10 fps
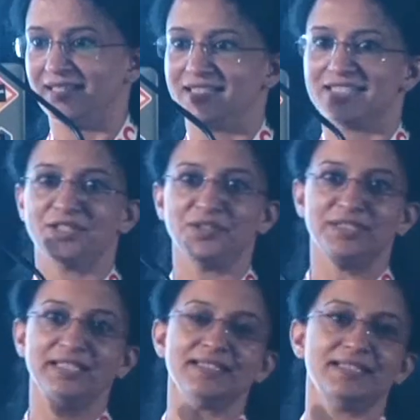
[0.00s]
So
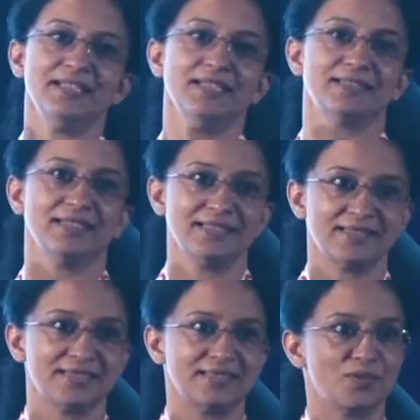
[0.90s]
this
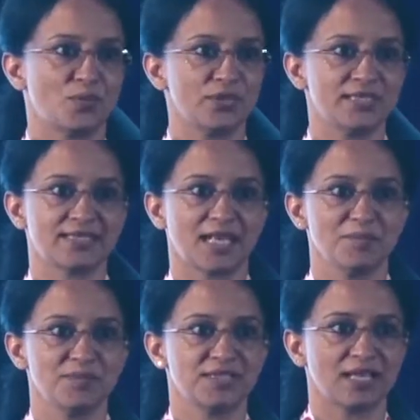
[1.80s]
is what
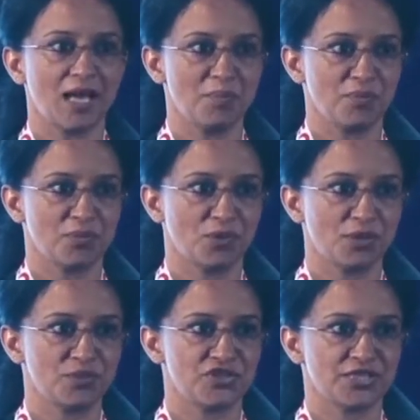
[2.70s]
sums up
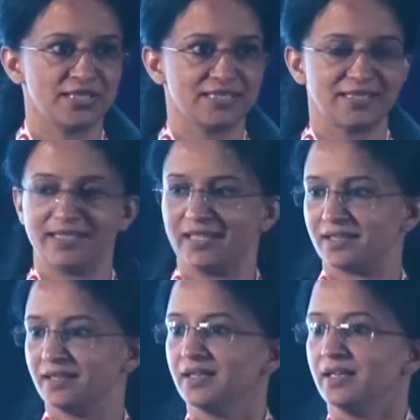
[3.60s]
what we just did.
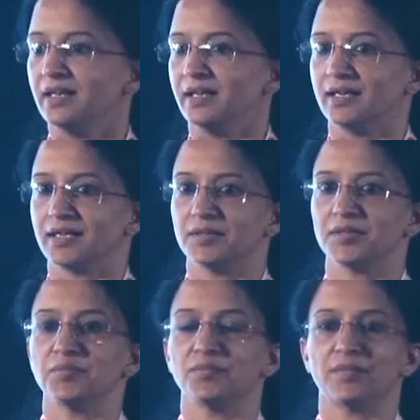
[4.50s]

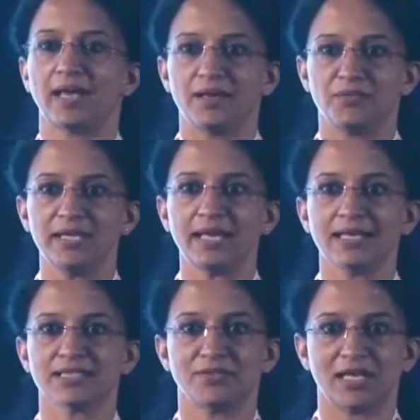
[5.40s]
We
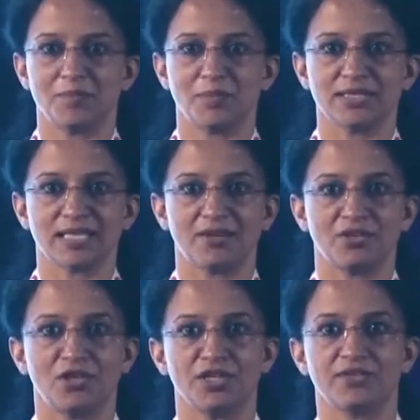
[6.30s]
as developers have a
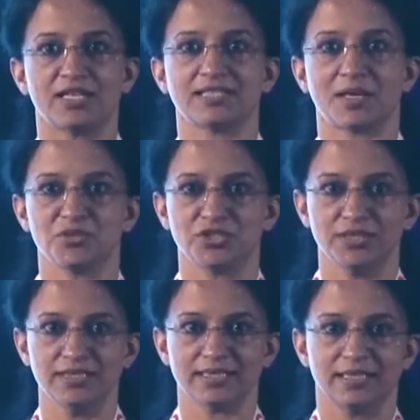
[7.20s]
lot of
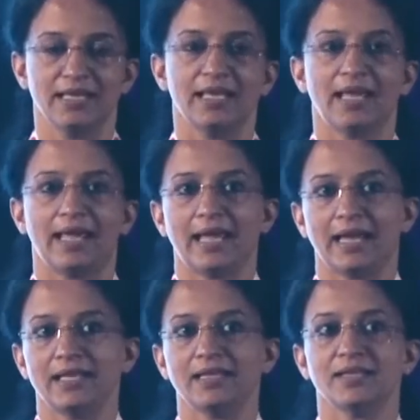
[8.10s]
assumptions,
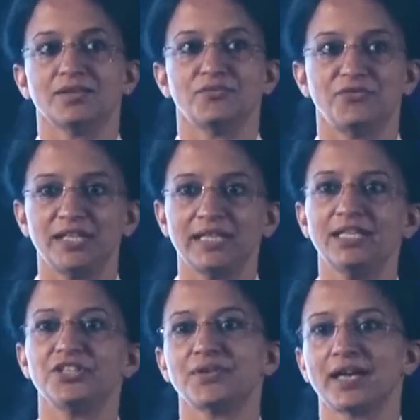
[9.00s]
and
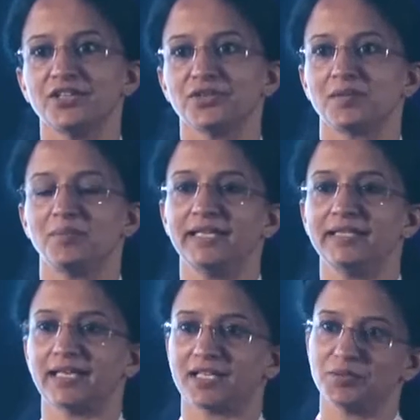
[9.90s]
we try to complain
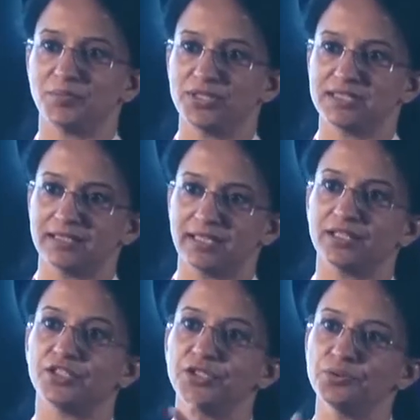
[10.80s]
the other person
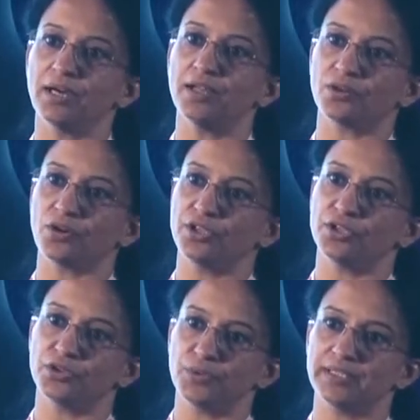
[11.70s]
that you are
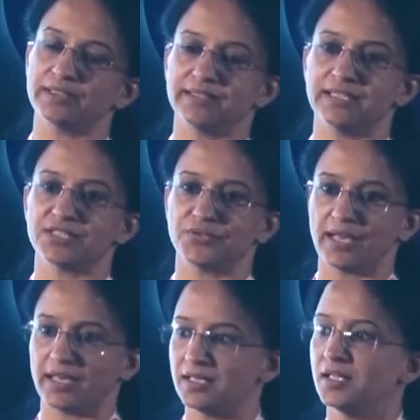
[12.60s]
not doing the things
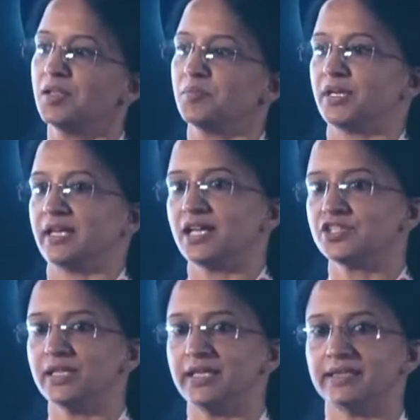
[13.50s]
right, but
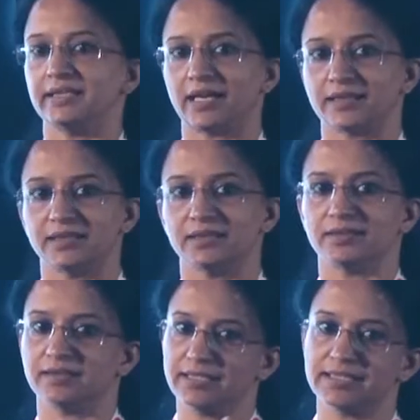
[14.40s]
actually in the other,
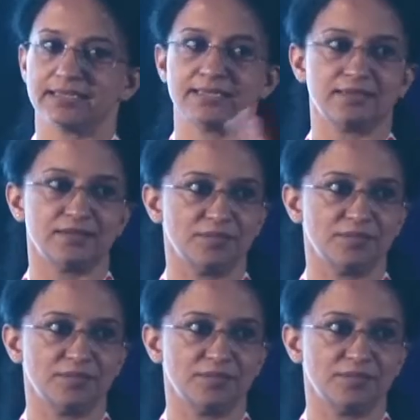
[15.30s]
it's